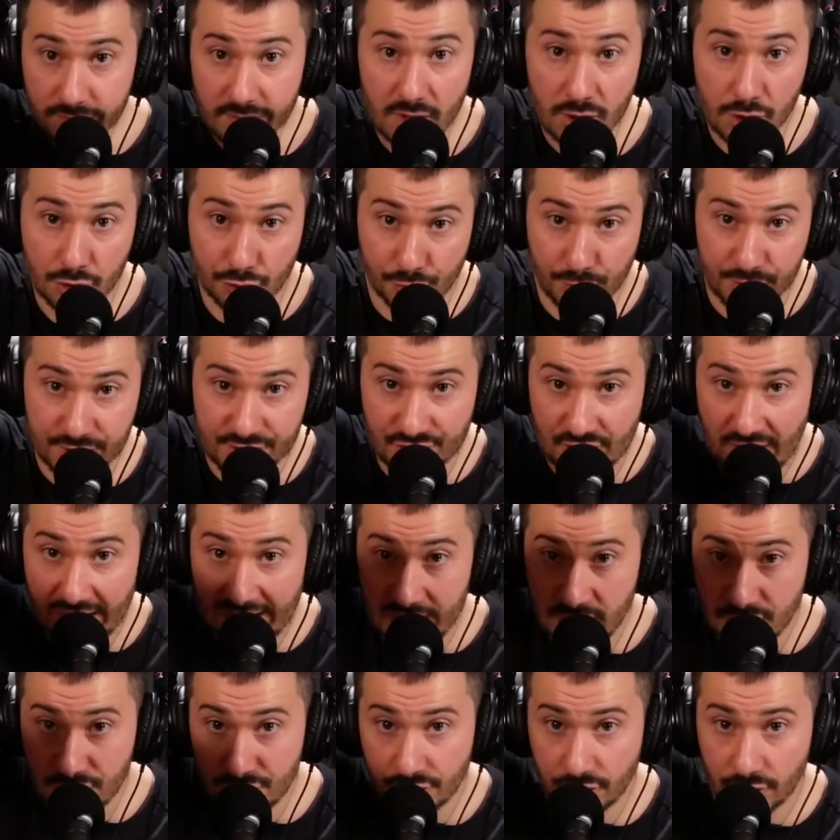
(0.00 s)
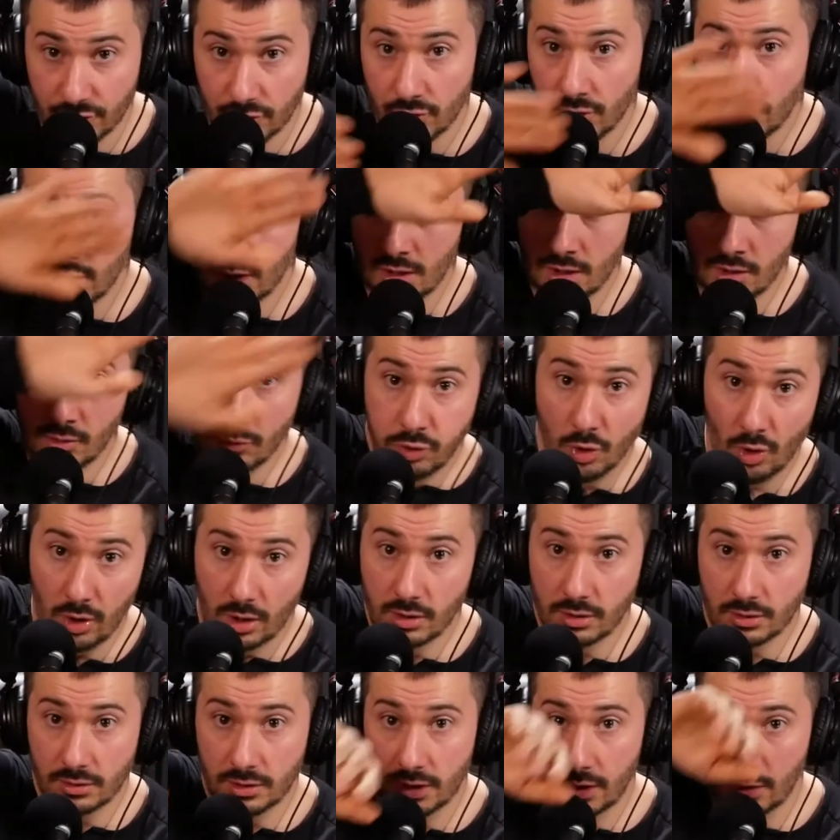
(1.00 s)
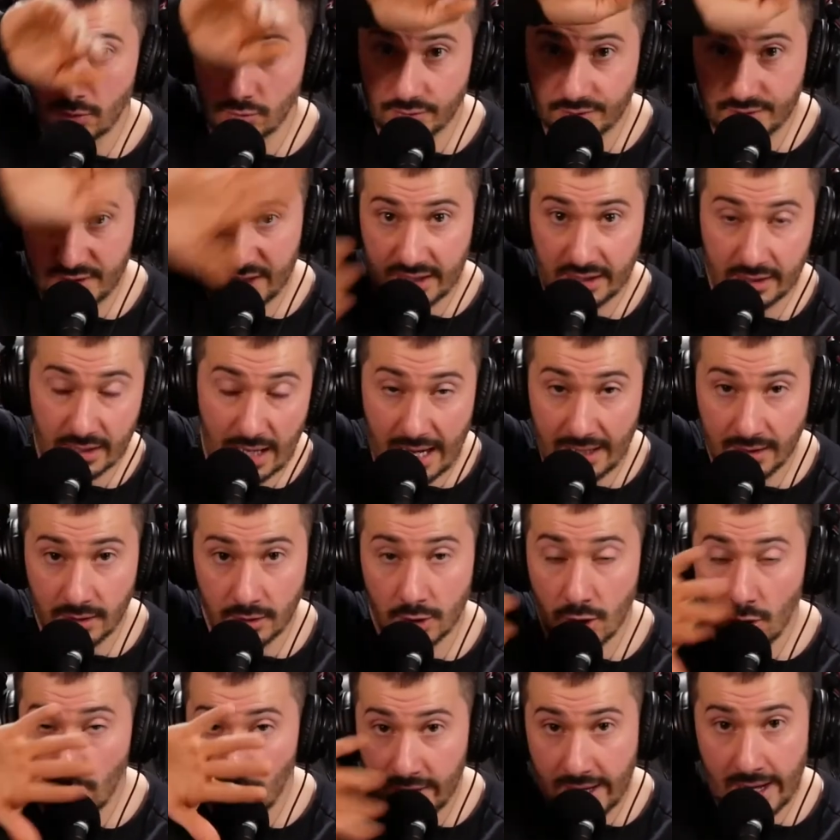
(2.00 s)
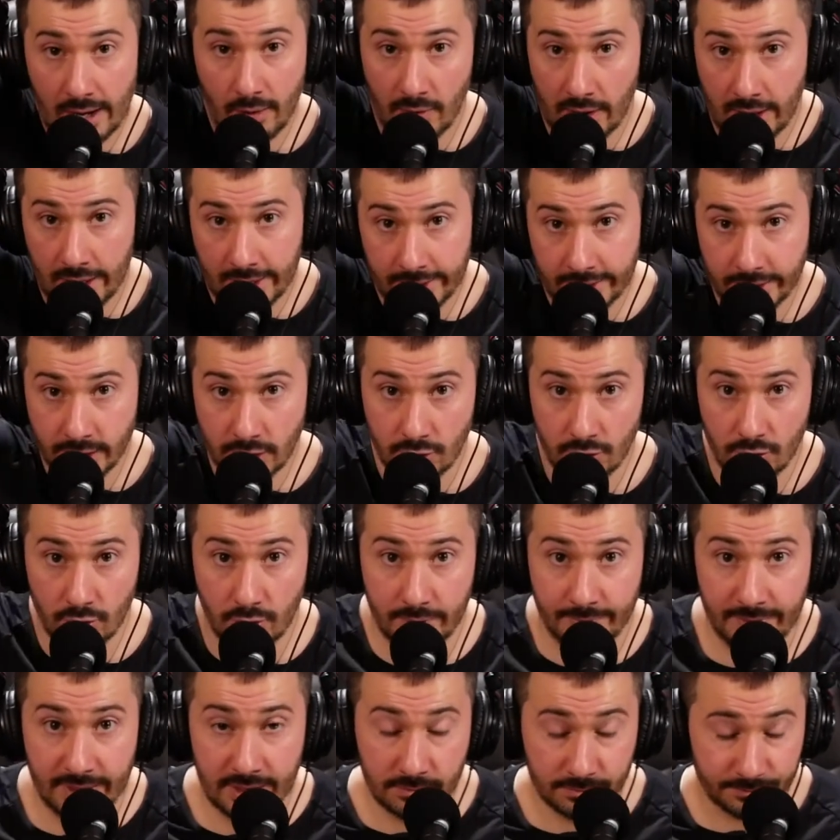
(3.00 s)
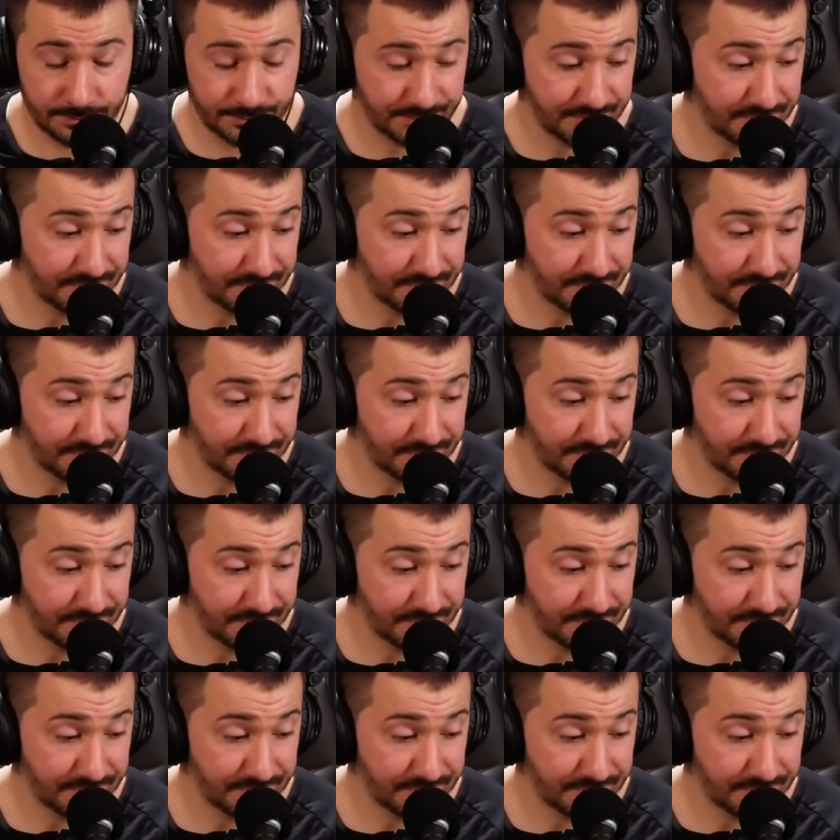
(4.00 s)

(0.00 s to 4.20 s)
Chris Angel, thing going out on it. You know what I mean?